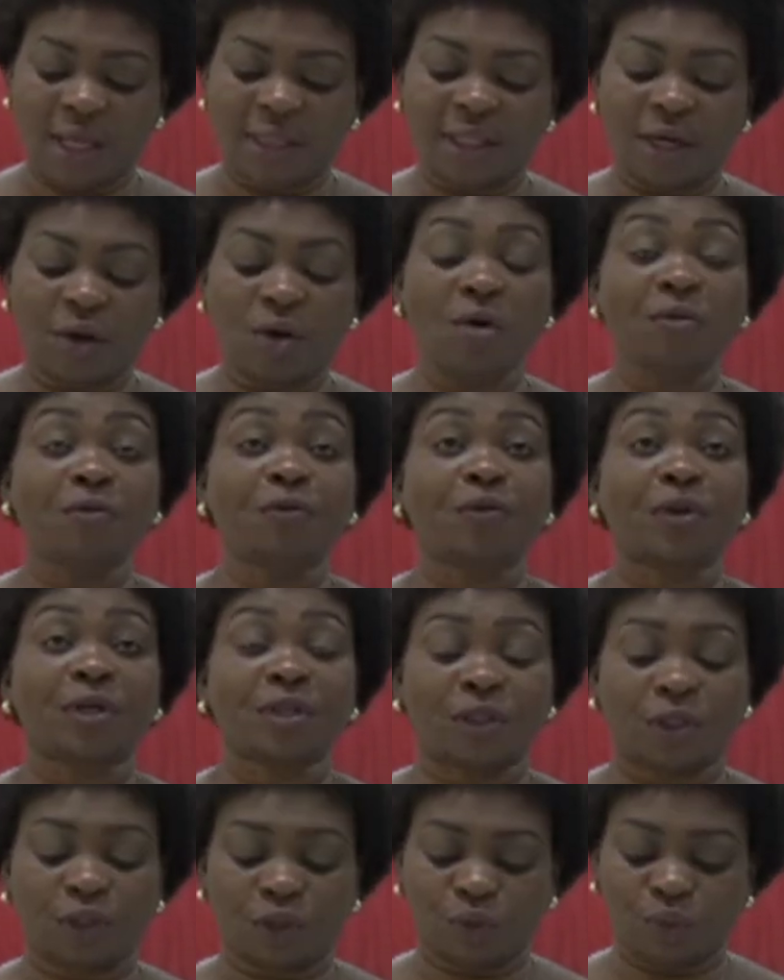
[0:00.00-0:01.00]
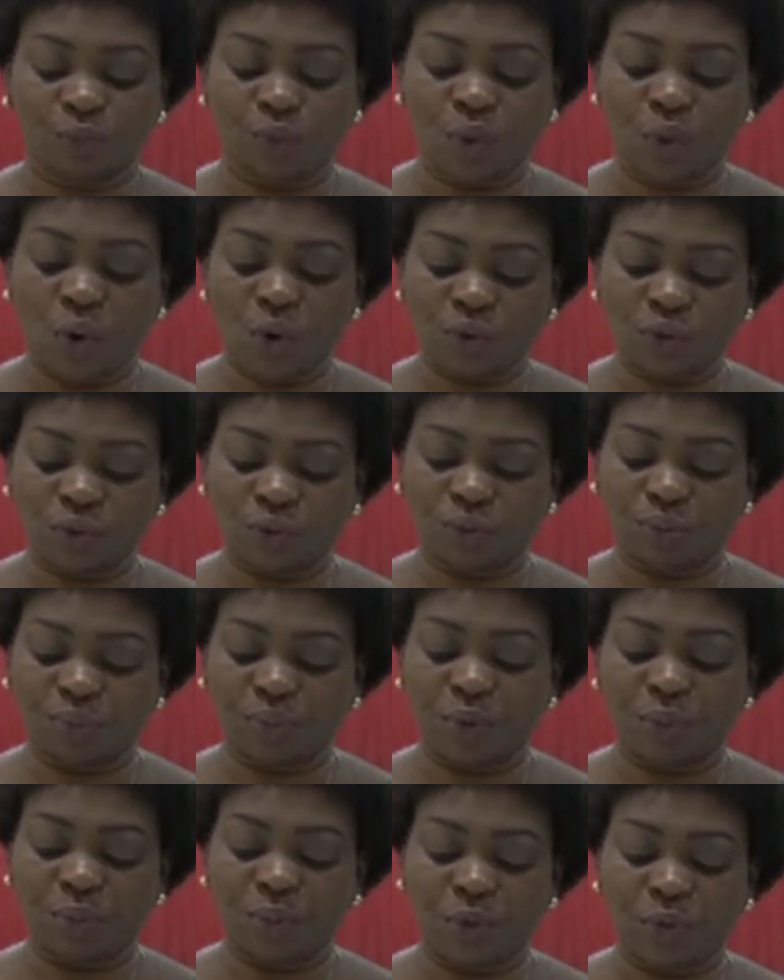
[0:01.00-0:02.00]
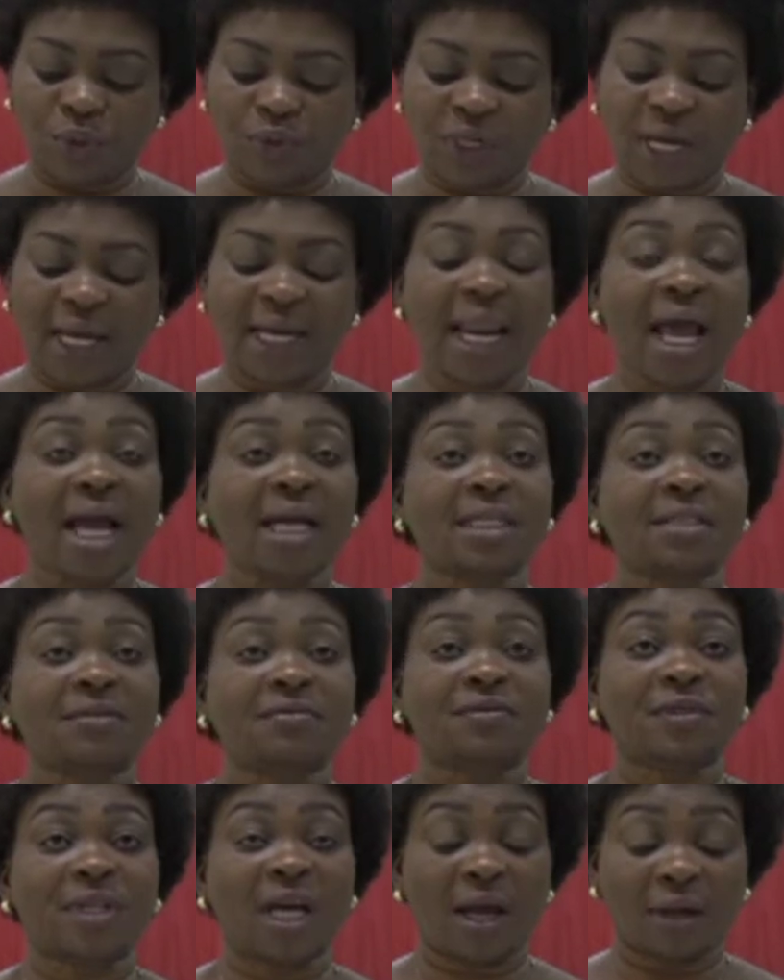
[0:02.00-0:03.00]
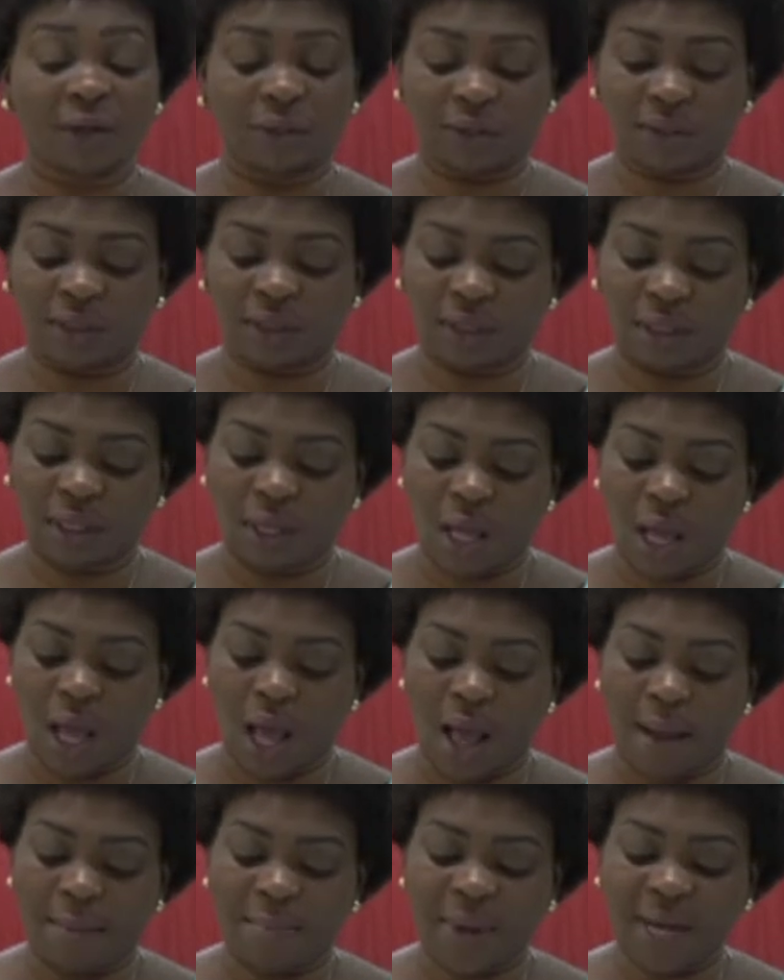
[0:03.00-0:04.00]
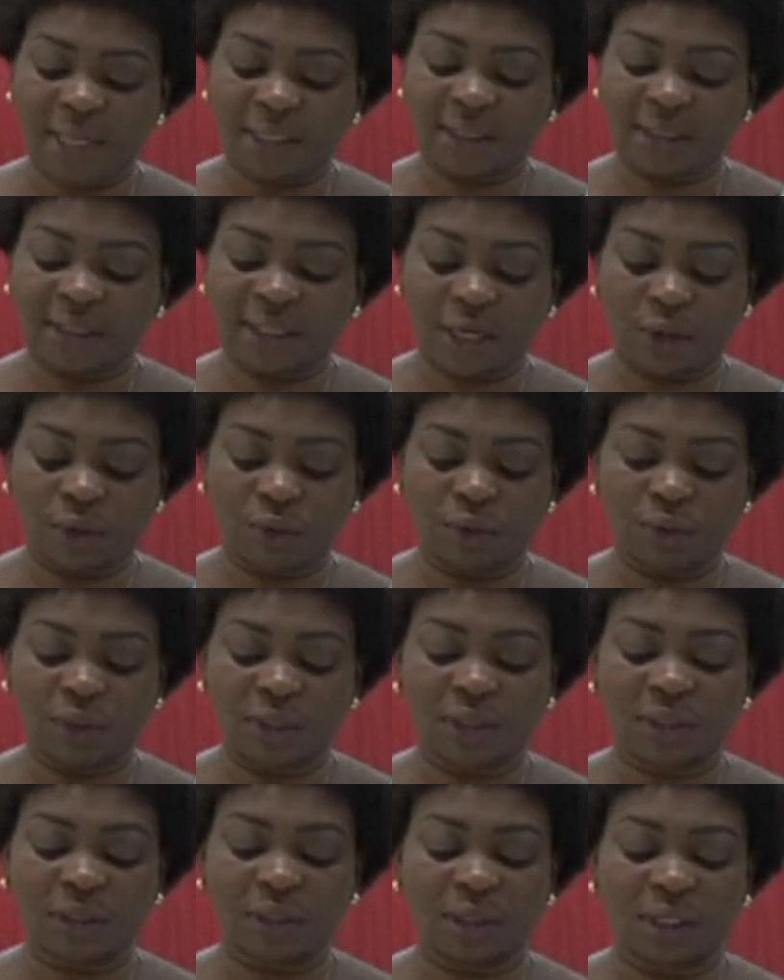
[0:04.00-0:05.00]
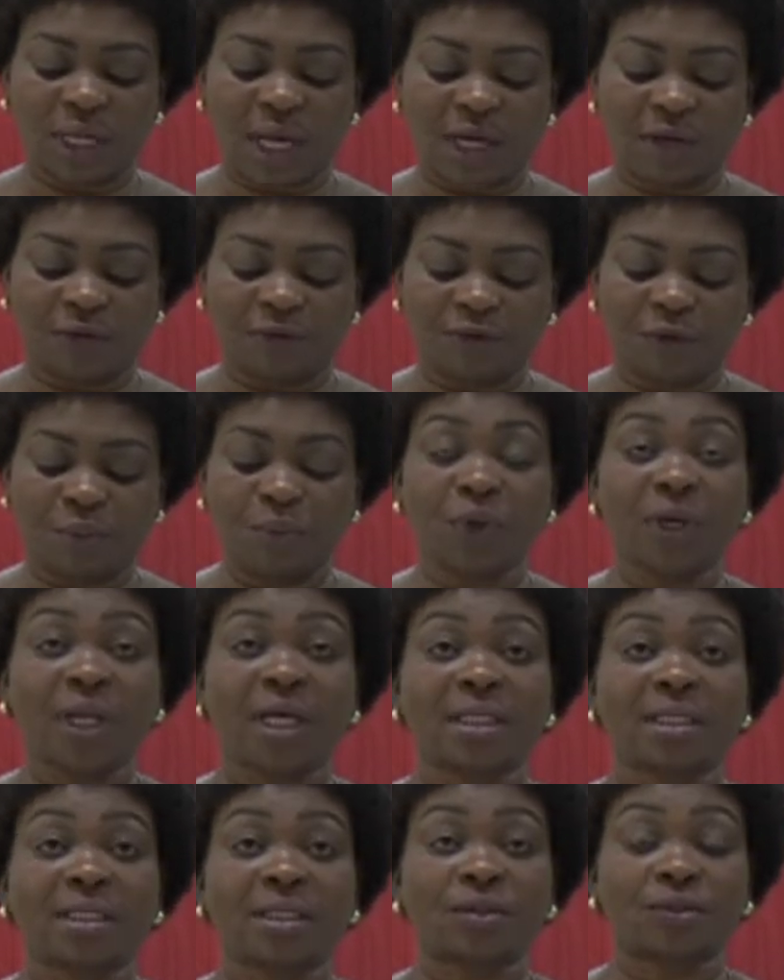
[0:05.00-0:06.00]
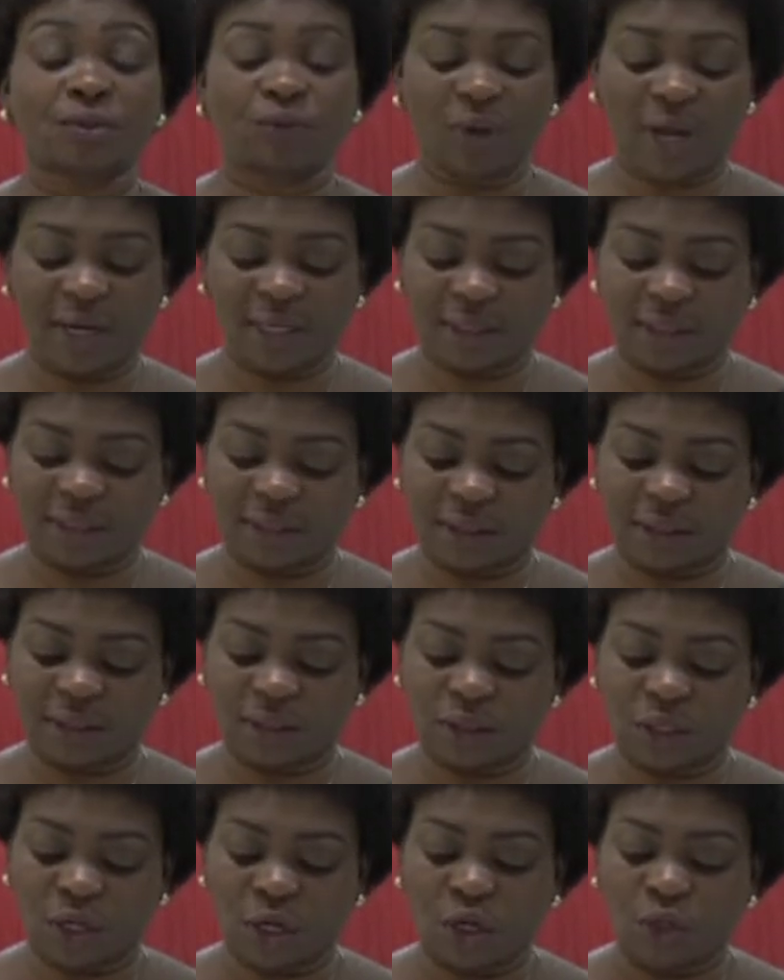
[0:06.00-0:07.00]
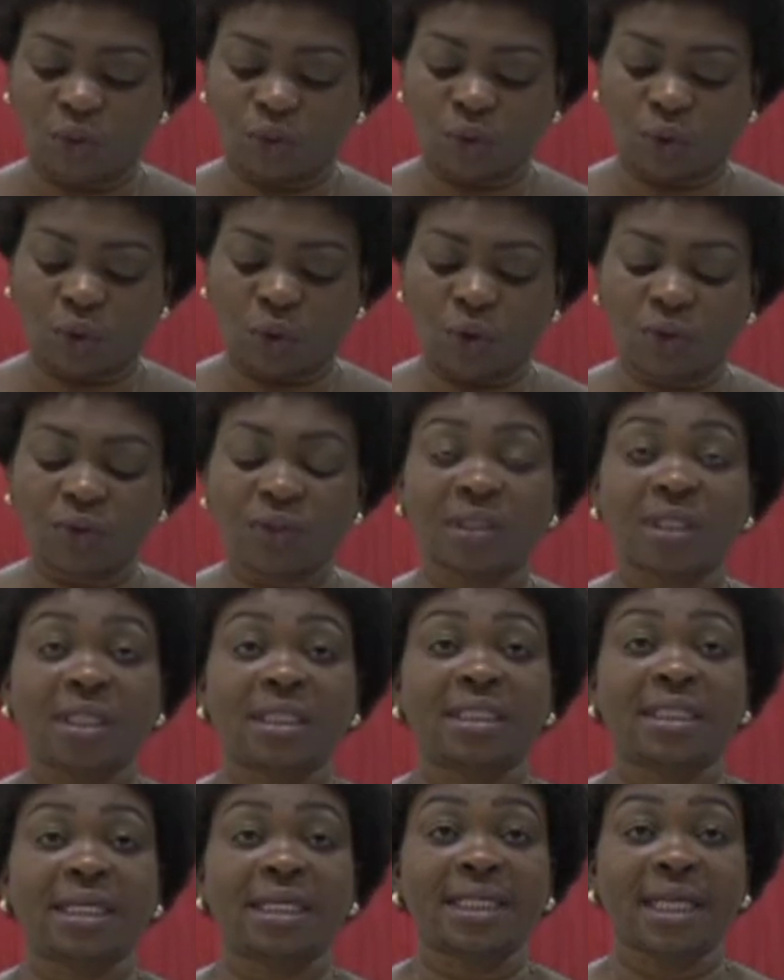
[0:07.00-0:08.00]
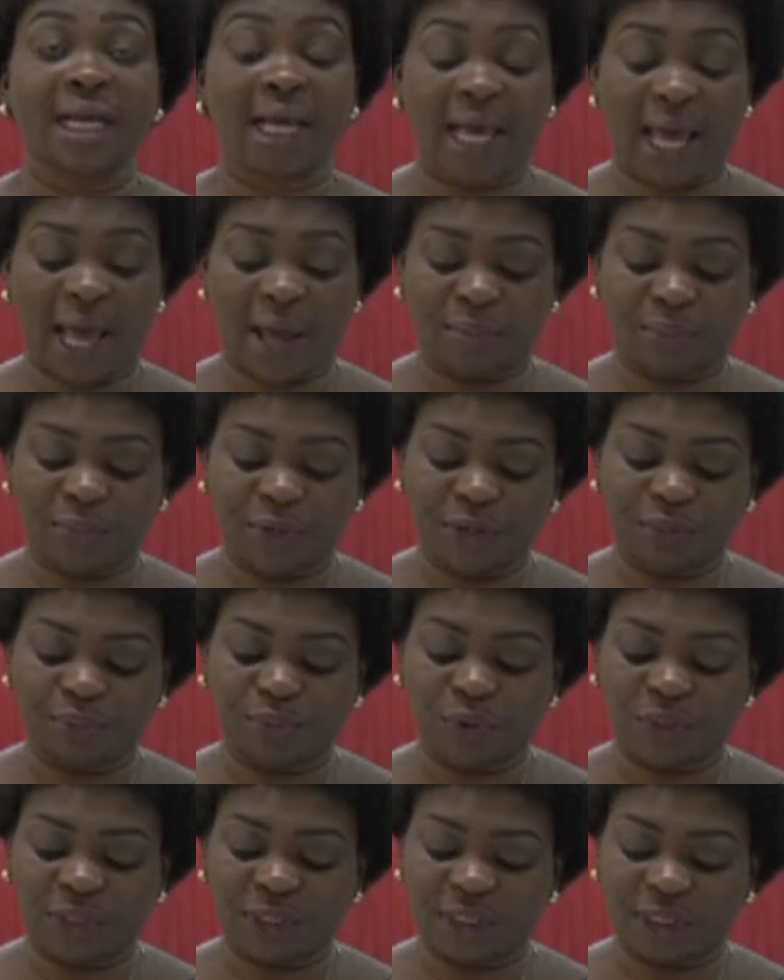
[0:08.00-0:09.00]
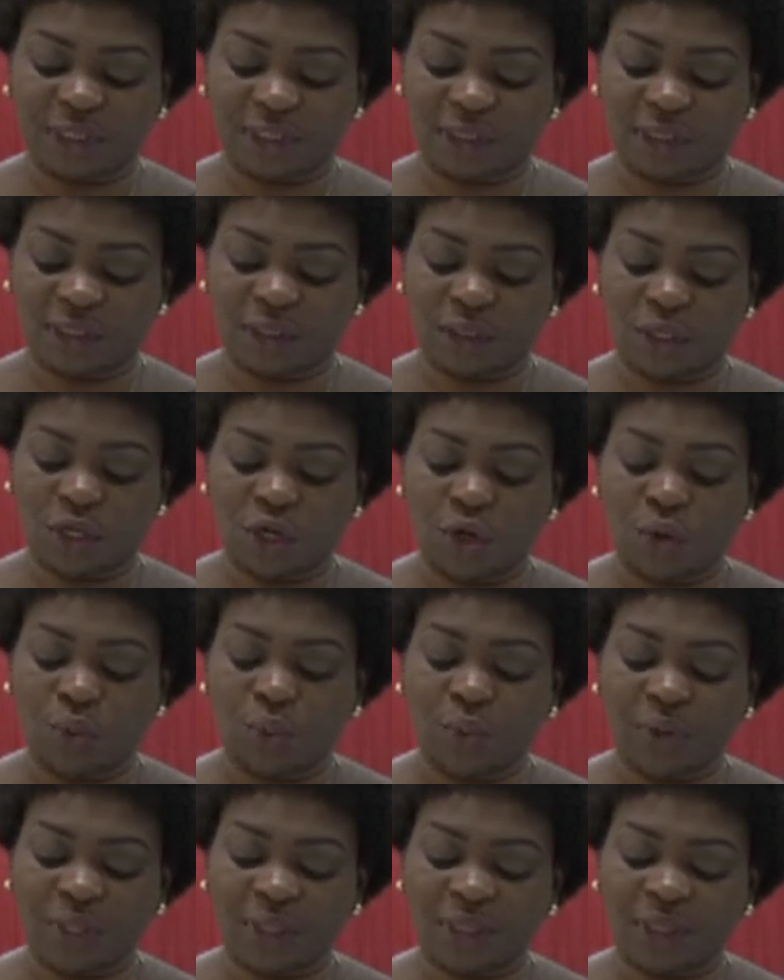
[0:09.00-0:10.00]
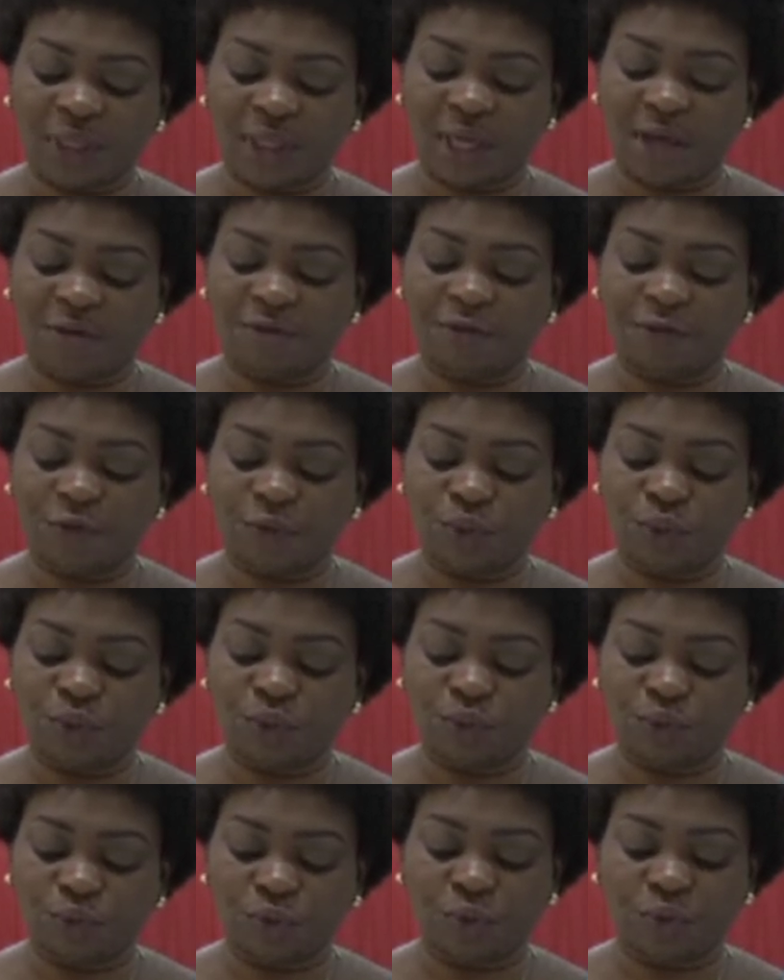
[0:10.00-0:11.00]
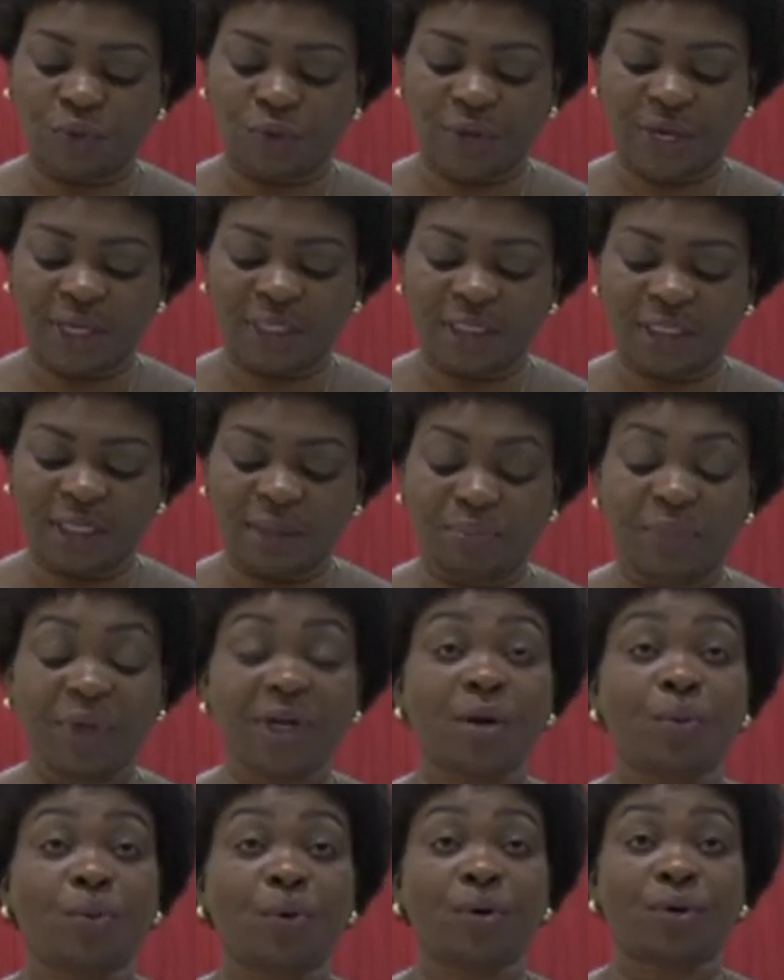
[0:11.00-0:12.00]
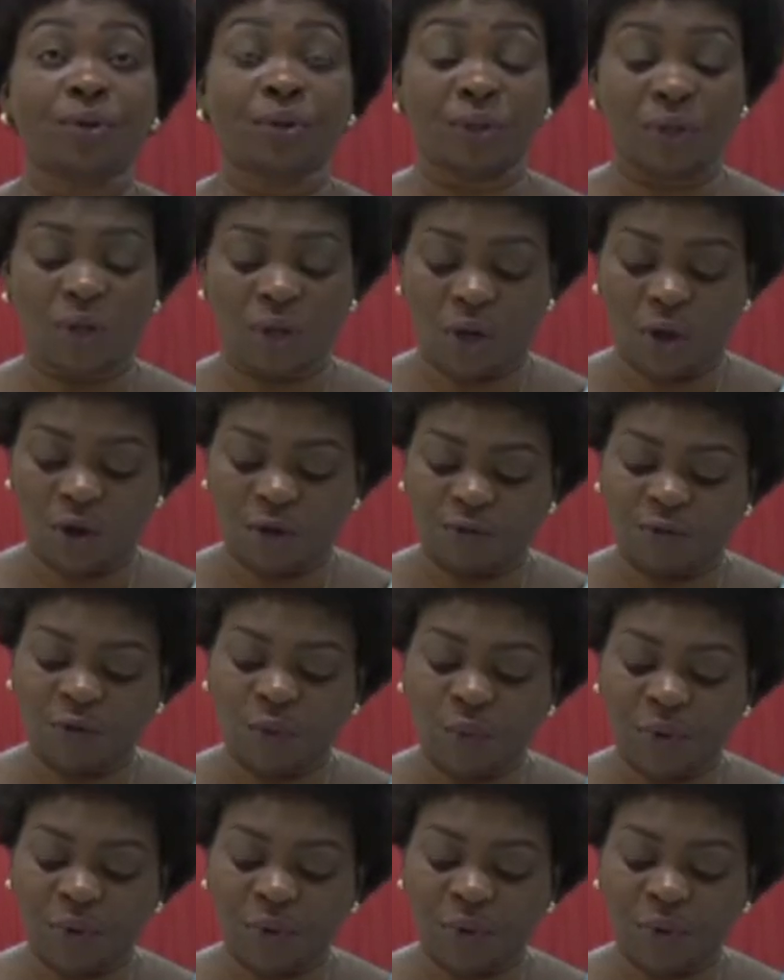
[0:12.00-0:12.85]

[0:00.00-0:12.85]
The conference will also promote an active dialogue among stakeholders and formulate strategies to close the gender gap in politics with a view to create a better world for